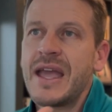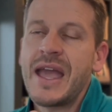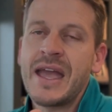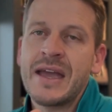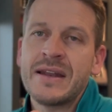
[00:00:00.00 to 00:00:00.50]

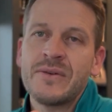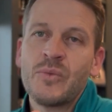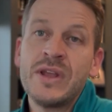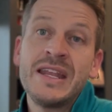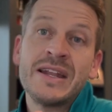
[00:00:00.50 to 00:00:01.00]
And
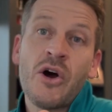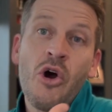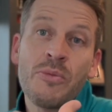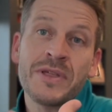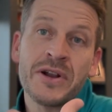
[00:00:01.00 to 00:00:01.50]
we need to
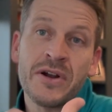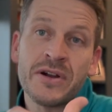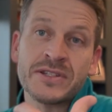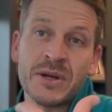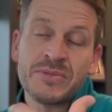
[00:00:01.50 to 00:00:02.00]
hope that our
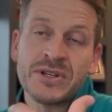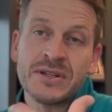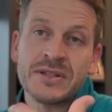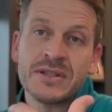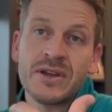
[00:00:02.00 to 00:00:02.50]

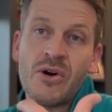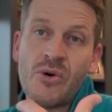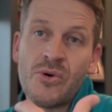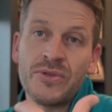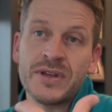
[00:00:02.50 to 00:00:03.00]
assumptions
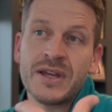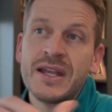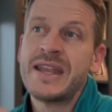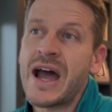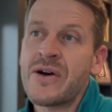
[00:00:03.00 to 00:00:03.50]
hold.
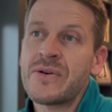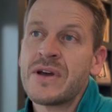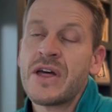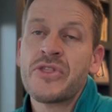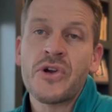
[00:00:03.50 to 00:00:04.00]
Now,
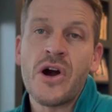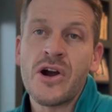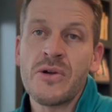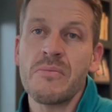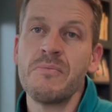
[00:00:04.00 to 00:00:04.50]
there
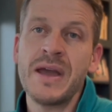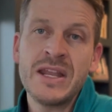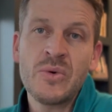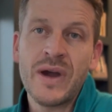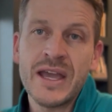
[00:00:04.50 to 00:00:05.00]
are
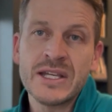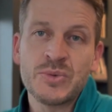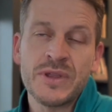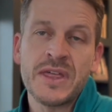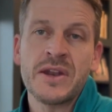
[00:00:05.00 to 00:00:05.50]
many ways
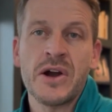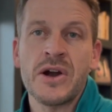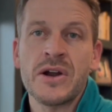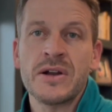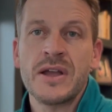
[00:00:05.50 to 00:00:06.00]
within
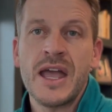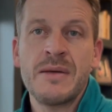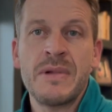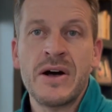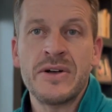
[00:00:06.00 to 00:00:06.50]
our
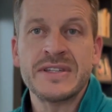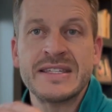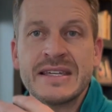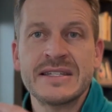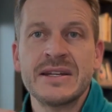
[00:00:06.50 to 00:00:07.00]
ML
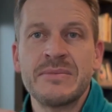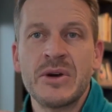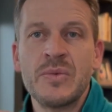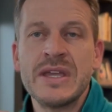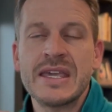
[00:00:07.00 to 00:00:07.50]
system that
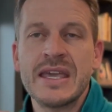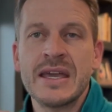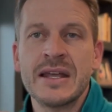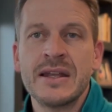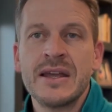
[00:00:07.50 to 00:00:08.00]
we
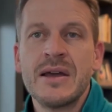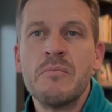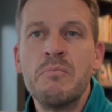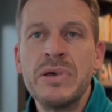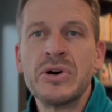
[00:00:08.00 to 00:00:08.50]
can
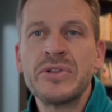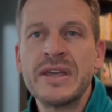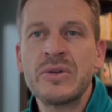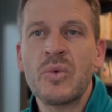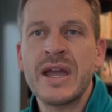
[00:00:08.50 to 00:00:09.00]
build
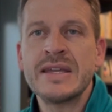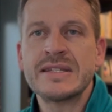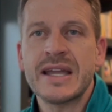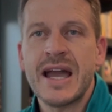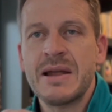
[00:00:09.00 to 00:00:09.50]
in ways
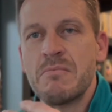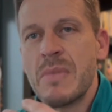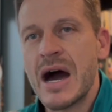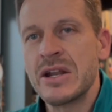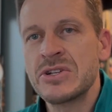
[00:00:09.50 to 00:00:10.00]
to kind of
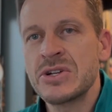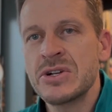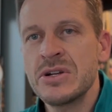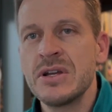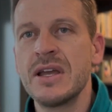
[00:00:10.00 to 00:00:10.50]

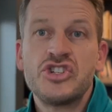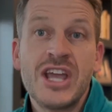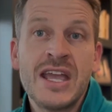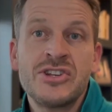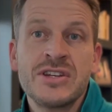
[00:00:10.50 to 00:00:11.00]
monitor
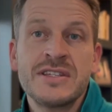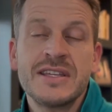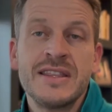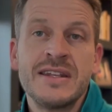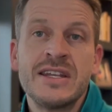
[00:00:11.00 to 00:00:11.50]
changes
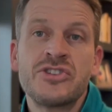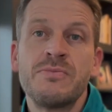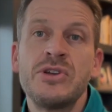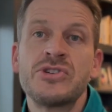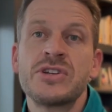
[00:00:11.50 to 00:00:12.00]
in the
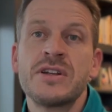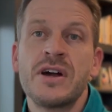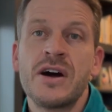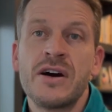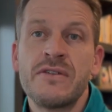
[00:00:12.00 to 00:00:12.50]
distribution
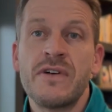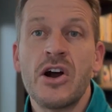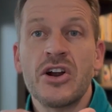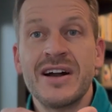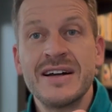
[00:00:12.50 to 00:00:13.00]
of
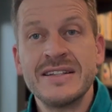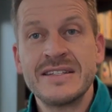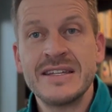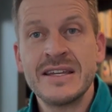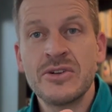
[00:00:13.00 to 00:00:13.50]
our
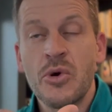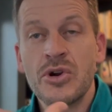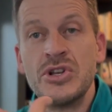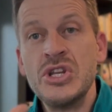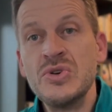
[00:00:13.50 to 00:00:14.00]
unseen or
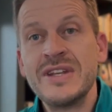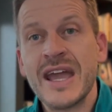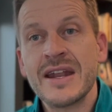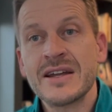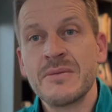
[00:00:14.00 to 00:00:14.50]
new
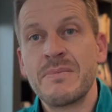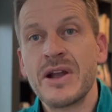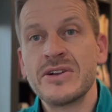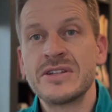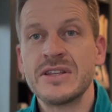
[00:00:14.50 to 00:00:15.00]
data
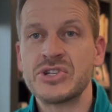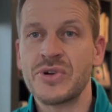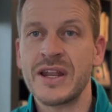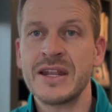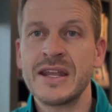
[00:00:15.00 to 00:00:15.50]
compared to the
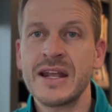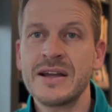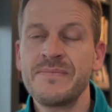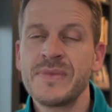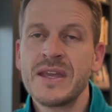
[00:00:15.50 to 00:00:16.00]
training
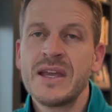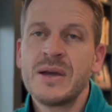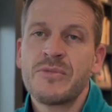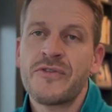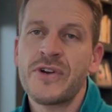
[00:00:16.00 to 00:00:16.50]
data.
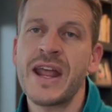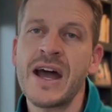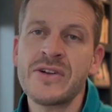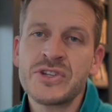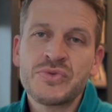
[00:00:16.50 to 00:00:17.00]
But for
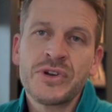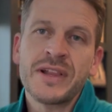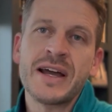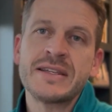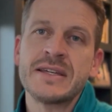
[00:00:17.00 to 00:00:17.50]
now, just
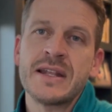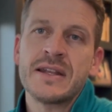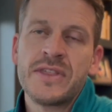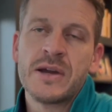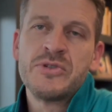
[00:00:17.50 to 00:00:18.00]
realize that
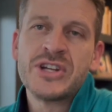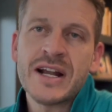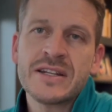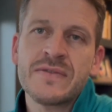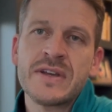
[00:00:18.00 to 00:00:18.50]
the
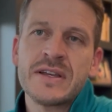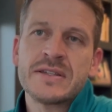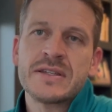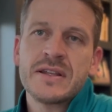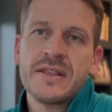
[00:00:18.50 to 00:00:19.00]
objective
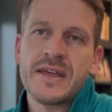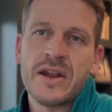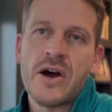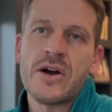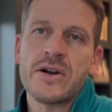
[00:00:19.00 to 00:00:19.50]
is that
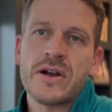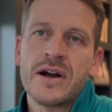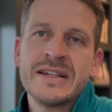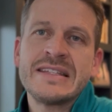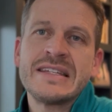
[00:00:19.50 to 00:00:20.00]
our
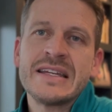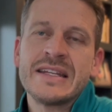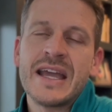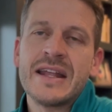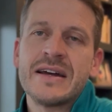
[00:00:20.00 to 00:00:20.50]
unseen
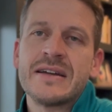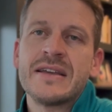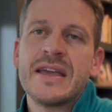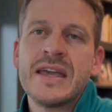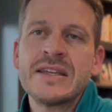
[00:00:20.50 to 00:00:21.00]
data
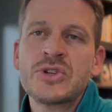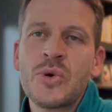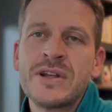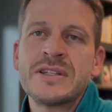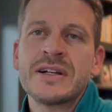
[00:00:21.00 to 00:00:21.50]
is
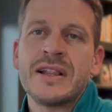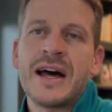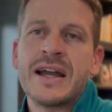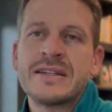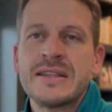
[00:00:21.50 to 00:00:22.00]
going to
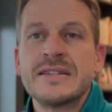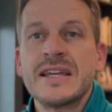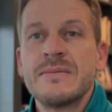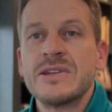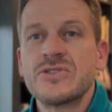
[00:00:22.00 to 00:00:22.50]
align to the
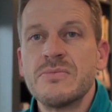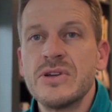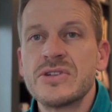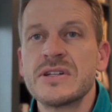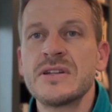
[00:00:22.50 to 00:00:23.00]
same
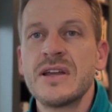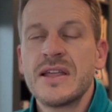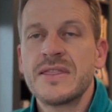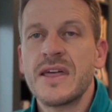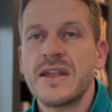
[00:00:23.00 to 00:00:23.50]
distribution
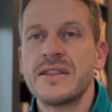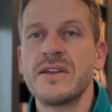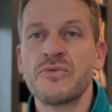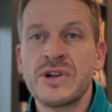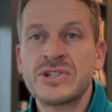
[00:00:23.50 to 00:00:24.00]
that the
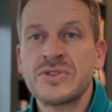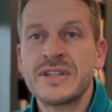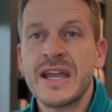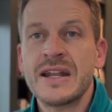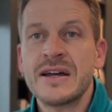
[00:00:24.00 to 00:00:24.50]
original
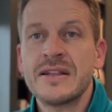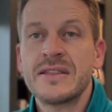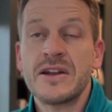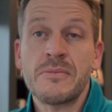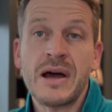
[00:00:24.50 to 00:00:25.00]
data
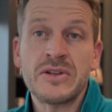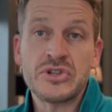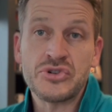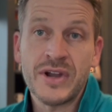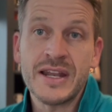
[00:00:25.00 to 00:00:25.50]
that our model is
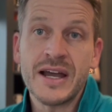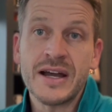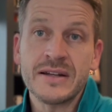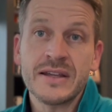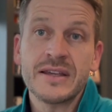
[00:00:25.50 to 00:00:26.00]
trained
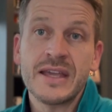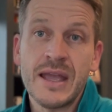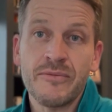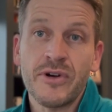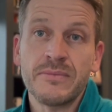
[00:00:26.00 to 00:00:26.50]
on
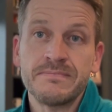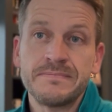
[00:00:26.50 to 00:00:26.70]
came from.